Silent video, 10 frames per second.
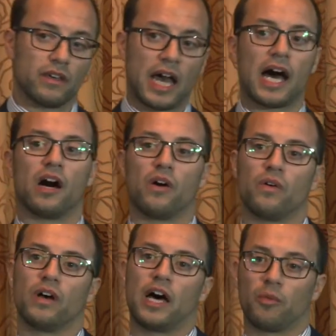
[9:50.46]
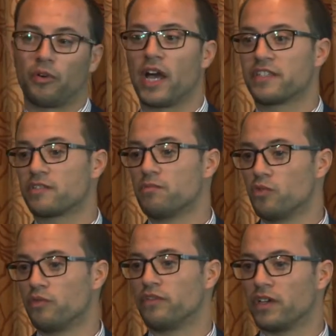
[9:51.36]
how prices
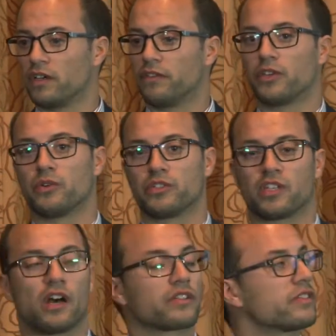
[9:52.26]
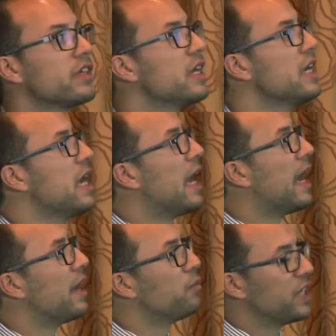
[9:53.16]
move for those stocks.
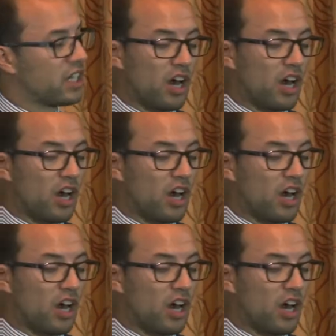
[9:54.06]
We